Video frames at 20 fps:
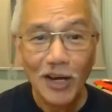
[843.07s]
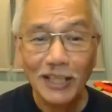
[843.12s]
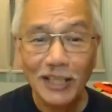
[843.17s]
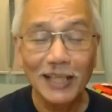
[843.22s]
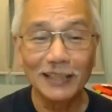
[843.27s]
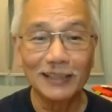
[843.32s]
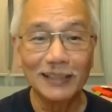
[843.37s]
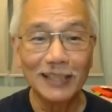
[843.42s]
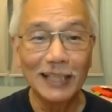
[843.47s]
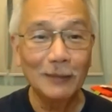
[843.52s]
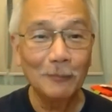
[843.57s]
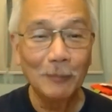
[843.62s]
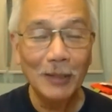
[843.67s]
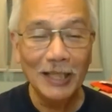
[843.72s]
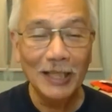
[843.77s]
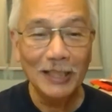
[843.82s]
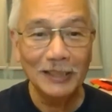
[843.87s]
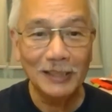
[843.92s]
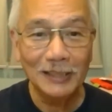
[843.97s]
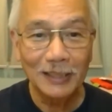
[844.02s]
voided. It
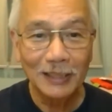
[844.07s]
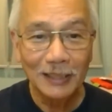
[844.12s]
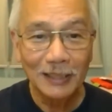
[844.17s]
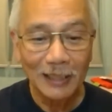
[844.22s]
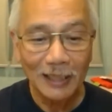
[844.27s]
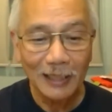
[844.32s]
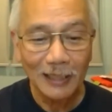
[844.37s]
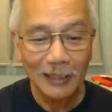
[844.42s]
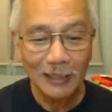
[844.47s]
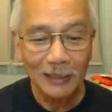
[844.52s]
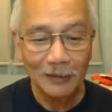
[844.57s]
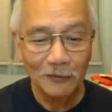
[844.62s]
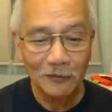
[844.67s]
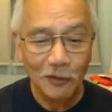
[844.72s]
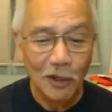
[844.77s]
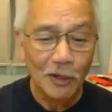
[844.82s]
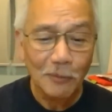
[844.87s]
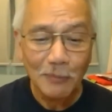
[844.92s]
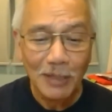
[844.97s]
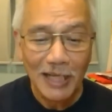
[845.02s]
means
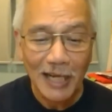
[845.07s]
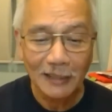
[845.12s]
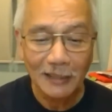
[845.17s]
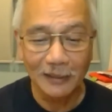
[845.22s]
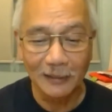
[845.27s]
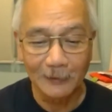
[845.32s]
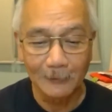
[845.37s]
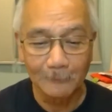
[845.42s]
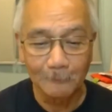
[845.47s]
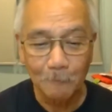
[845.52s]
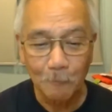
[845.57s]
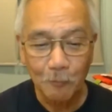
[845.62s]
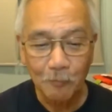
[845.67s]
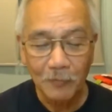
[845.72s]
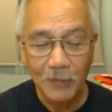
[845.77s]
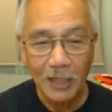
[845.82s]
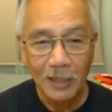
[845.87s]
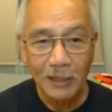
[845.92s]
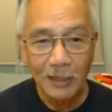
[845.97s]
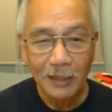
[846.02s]
uh, terminated.
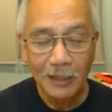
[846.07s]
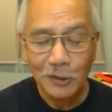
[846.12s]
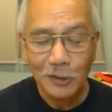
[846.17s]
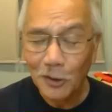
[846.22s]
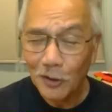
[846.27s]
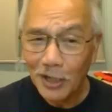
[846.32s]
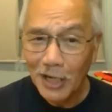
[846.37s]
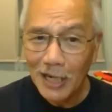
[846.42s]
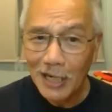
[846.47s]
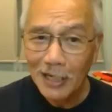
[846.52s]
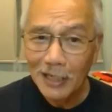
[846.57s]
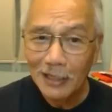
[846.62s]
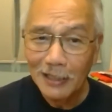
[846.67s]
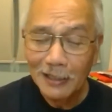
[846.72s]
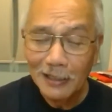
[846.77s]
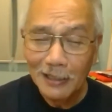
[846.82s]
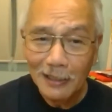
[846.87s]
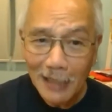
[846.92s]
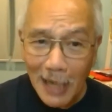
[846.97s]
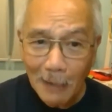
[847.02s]
So
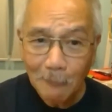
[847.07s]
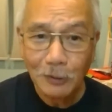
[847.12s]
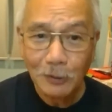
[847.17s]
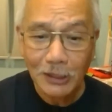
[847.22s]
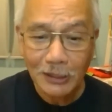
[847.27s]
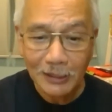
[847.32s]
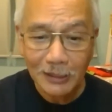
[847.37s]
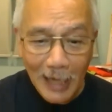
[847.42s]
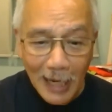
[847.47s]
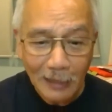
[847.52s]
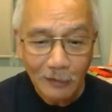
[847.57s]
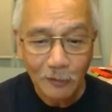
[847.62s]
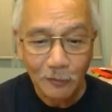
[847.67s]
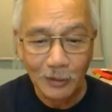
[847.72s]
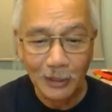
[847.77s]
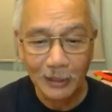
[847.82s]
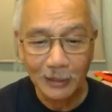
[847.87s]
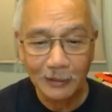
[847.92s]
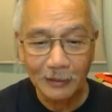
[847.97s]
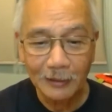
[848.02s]
a lapsed
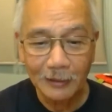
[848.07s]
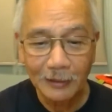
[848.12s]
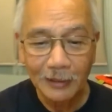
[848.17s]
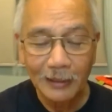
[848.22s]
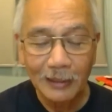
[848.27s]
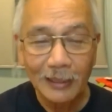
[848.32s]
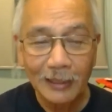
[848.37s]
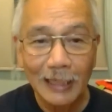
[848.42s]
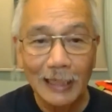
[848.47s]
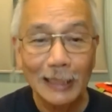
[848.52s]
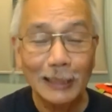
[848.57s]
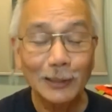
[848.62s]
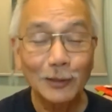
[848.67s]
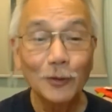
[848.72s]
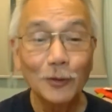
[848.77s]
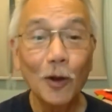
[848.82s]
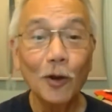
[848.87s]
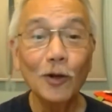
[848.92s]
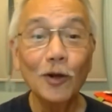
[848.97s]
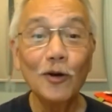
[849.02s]
Catholic
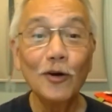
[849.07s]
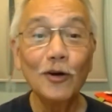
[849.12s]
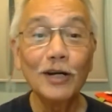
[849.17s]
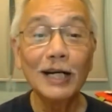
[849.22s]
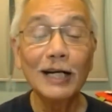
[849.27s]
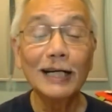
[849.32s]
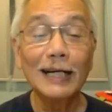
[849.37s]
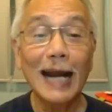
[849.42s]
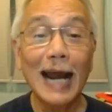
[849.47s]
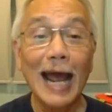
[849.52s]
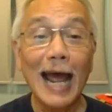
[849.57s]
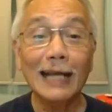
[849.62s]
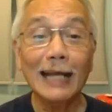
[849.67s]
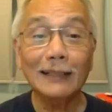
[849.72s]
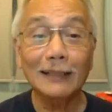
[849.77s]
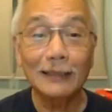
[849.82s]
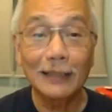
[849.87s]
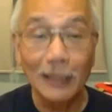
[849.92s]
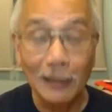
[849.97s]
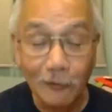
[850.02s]
is no longer
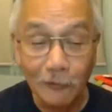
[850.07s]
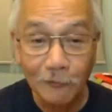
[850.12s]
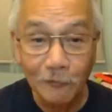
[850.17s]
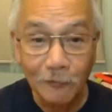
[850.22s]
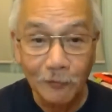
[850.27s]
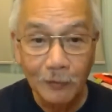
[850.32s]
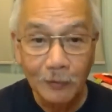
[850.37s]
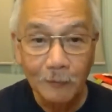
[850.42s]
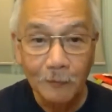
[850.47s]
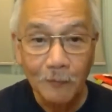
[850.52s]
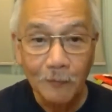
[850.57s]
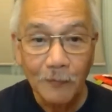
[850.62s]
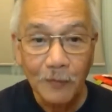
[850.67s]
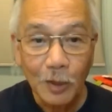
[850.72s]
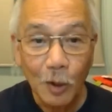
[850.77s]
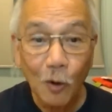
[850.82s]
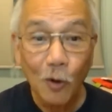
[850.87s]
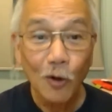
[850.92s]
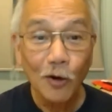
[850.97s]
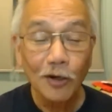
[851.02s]
active
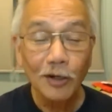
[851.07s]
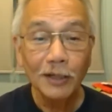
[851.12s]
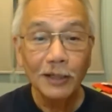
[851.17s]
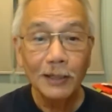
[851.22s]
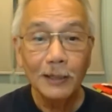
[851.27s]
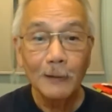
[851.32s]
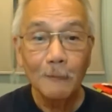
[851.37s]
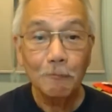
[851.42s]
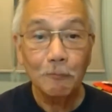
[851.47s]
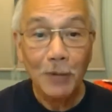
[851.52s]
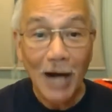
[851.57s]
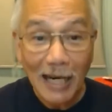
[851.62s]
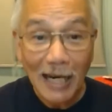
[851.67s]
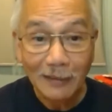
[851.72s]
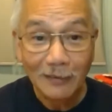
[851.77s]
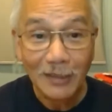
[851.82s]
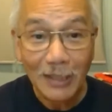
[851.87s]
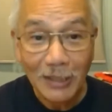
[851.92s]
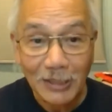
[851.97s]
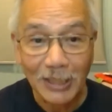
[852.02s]
or
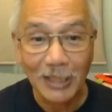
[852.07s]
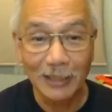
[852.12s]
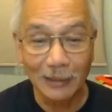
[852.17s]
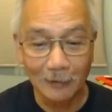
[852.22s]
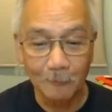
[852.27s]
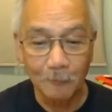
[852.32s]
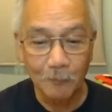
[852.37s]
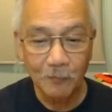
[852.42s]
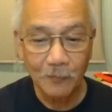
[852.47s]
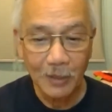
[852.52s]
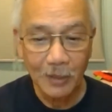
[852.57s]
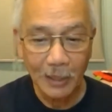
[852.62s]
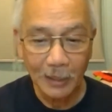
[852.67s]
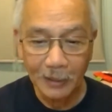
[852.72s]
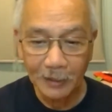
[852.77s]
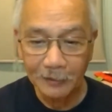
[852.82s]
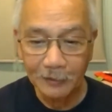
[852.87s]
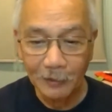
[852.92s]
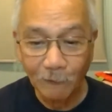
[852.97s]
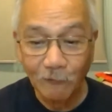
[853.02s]
practicing
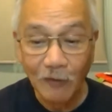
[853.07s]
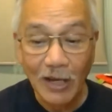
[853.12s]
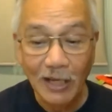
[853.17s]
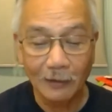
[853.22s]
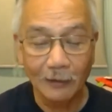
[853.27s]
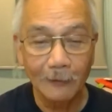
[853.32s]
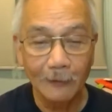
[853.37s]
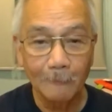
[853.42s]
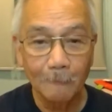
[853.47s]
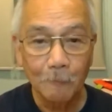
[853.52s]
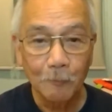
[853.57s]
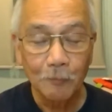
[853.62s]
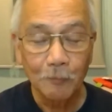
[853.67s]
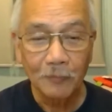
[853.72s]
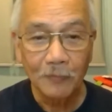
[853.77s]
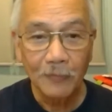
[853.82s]
uh, the faith.